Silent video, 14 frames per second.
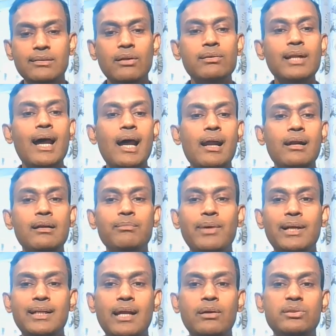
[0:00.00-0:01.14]
not hard,
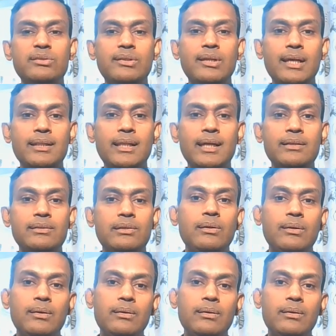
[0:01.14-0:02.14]
but I would say that